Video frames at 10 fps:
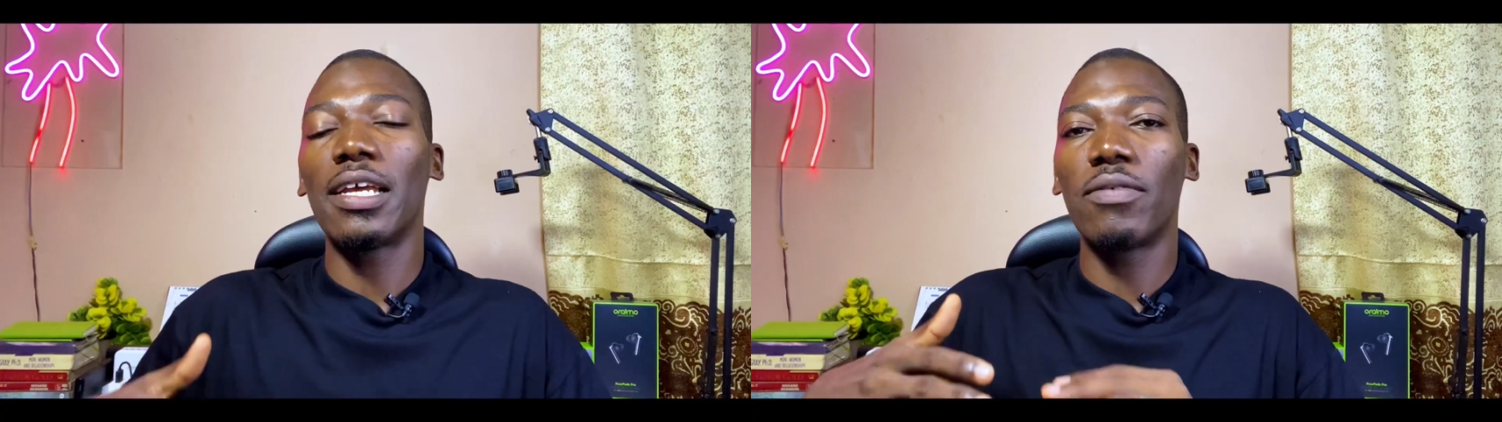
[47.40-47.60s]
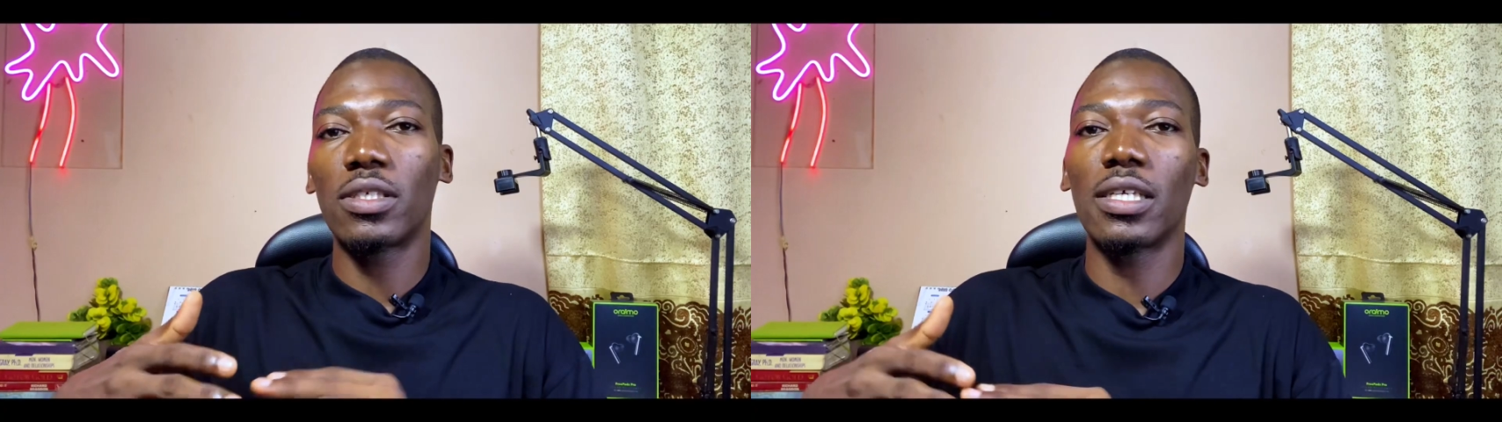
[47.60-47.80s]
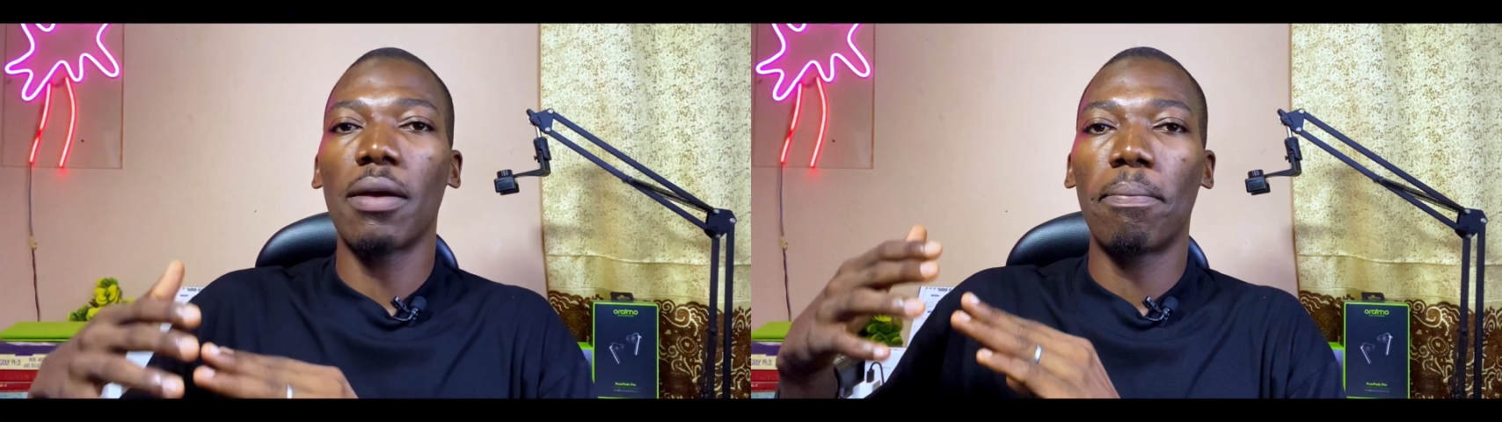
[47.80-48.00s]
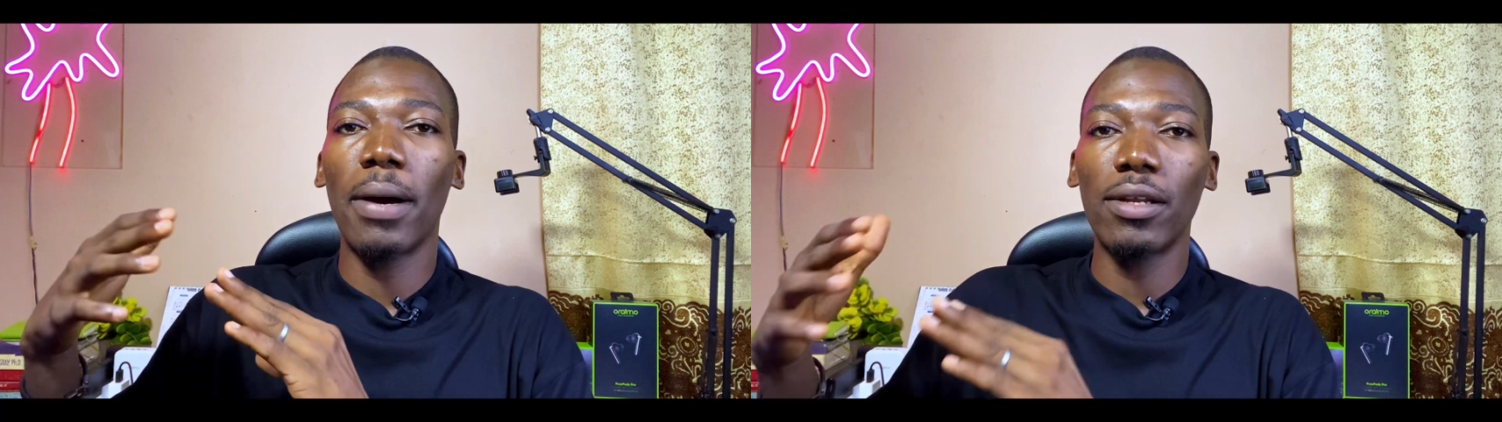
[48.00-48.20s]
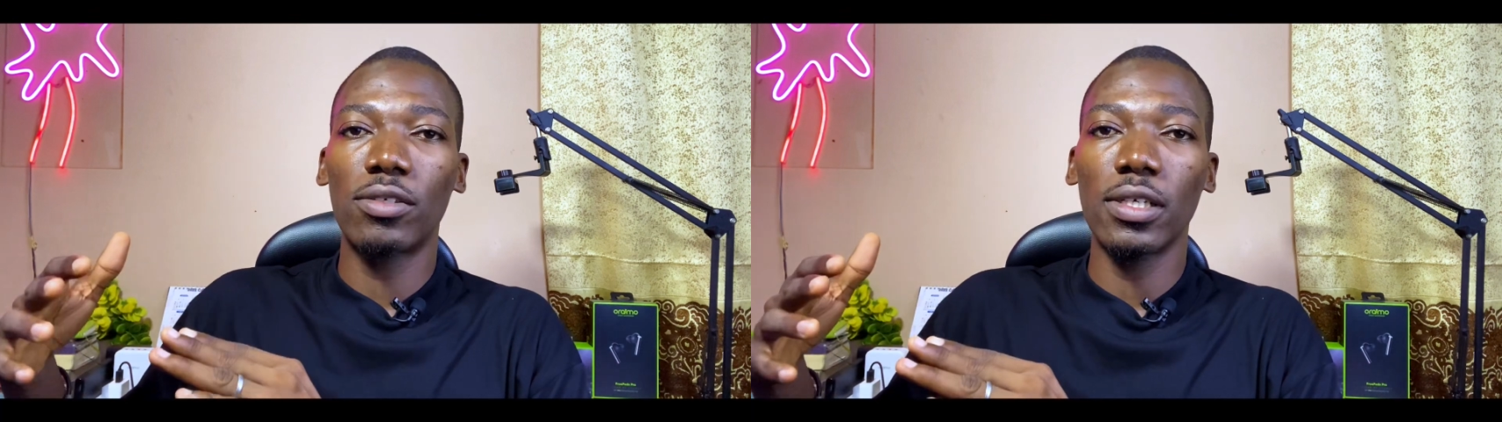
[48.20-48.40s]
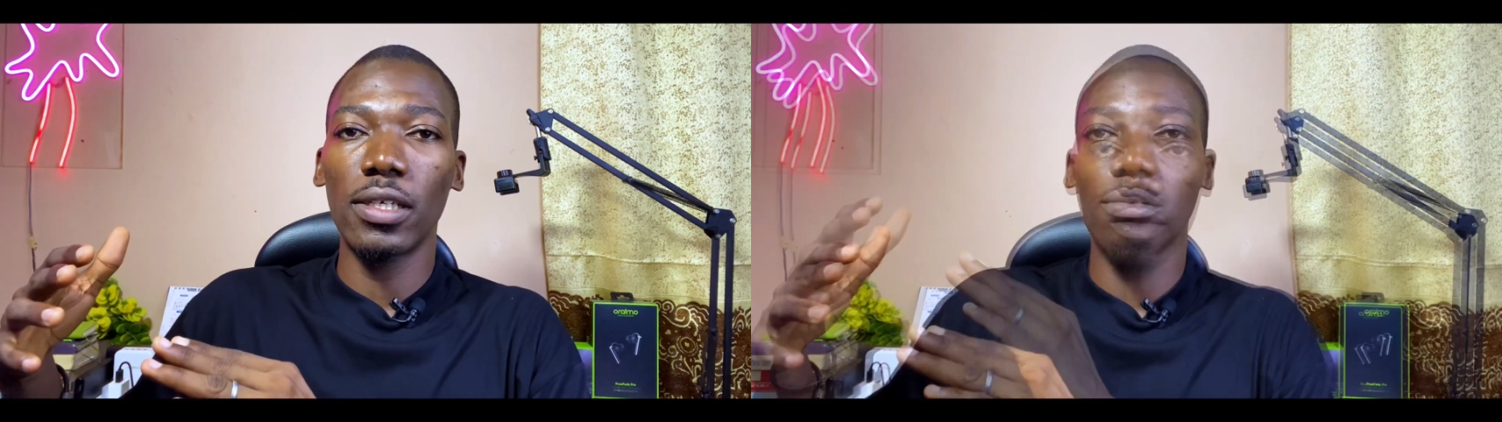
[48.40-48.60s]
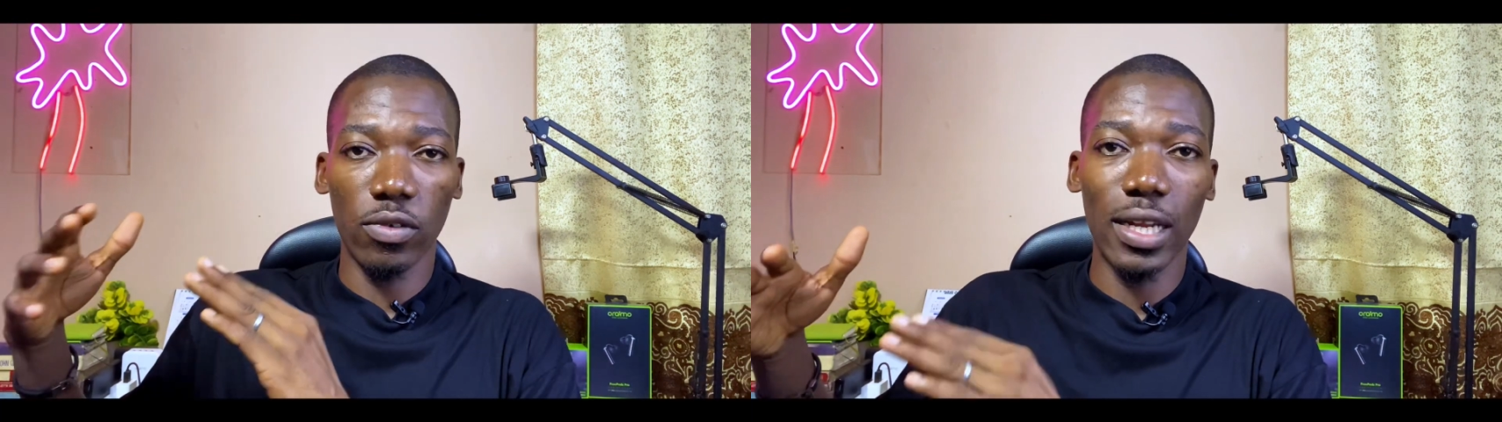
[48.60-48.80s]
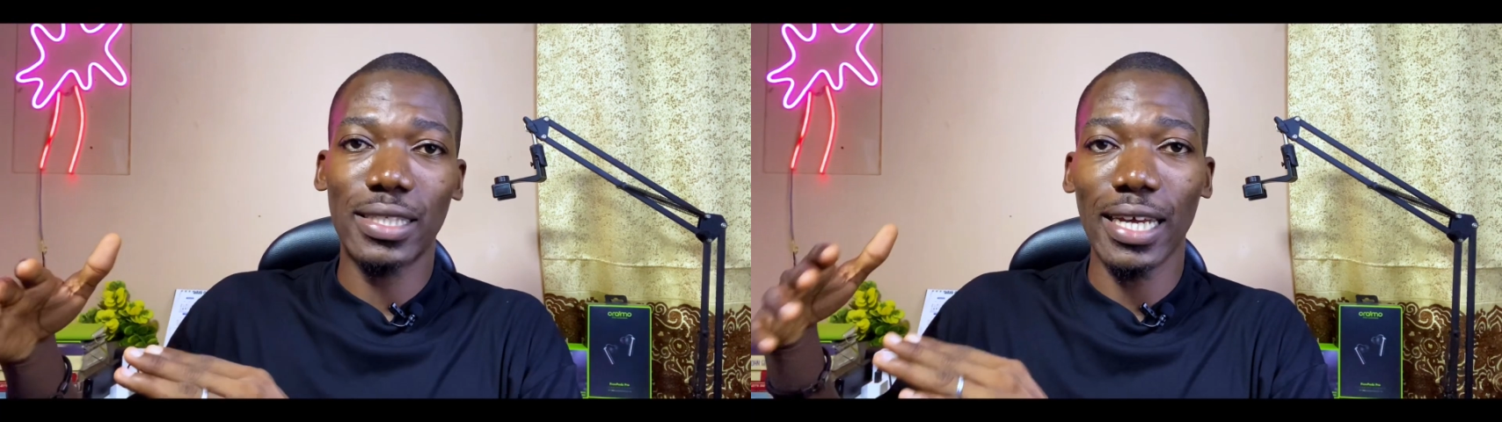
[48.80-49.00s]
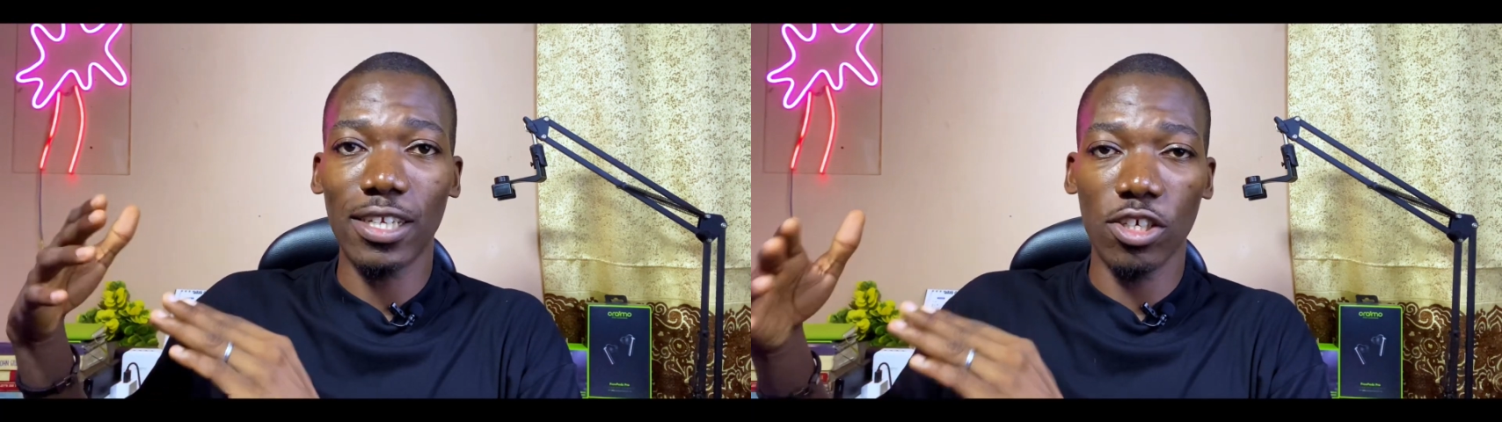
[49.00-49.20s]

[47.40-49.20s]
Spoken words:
if it's a battery related